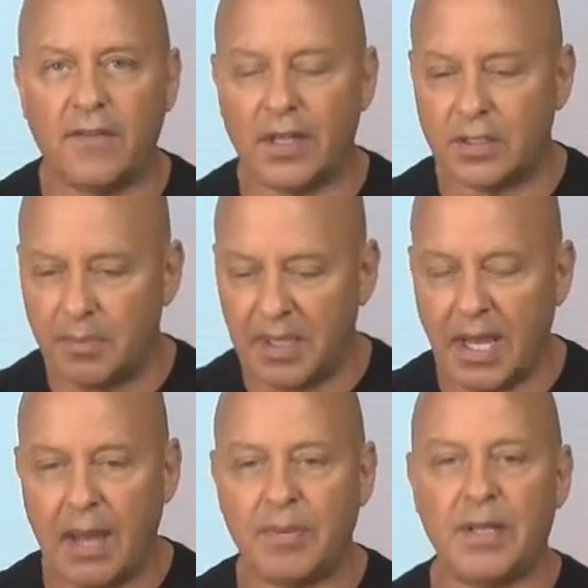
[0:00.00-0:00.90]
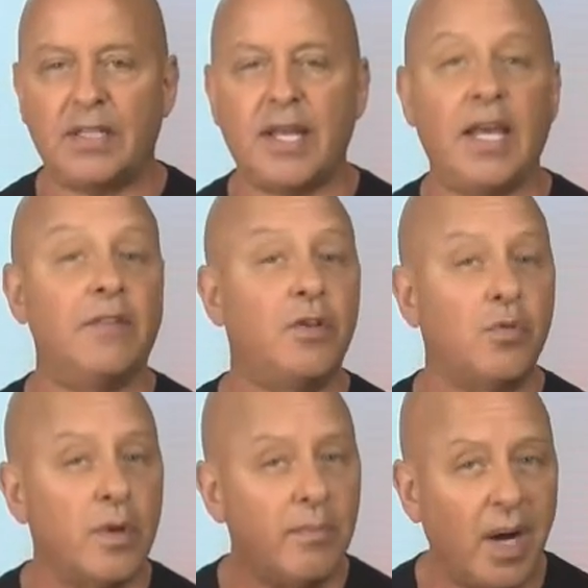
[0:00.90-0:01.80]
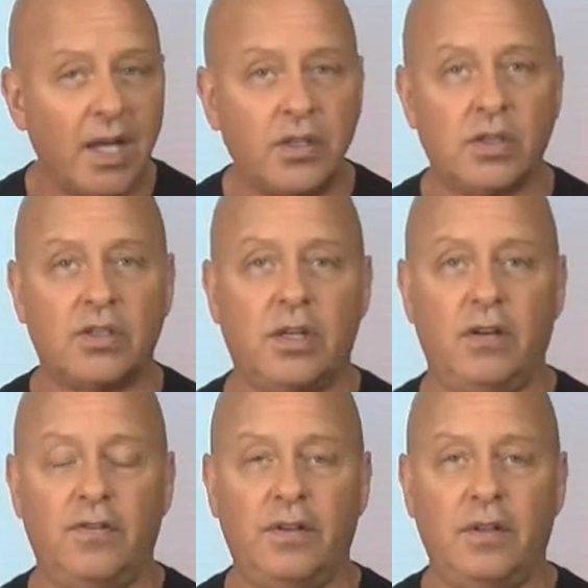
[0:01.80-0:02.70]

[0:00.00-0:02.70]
and to be happy that day, and if you remind yourself